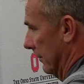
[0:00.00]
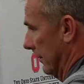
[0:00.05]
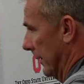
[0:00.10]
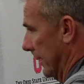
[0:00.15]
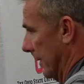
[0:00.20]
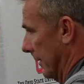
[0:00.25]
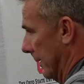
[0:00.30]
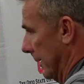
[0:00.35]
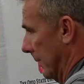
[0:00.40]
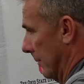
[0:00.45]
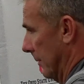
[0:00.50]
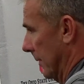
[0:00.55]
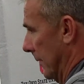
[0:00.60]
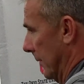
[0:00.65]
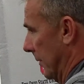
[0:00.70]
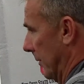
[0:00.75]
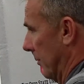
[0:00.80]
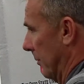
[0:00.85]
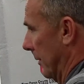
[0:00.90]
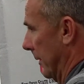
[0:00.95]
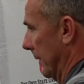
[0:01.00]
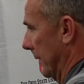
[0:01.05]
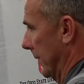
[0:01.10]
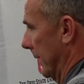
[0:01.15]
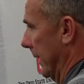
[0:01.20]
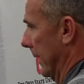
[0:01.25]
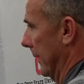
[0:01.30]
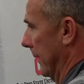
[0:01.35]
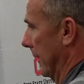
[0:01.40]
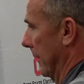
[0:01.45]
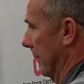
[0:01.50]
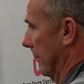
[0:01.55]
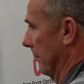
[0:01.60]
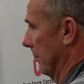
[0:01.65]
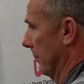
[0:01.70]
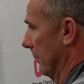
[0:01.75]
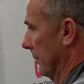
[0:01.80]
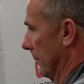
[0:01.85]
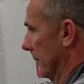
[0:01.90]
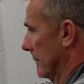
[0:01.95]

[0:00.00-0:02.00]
you know, I don't want to score at the end there and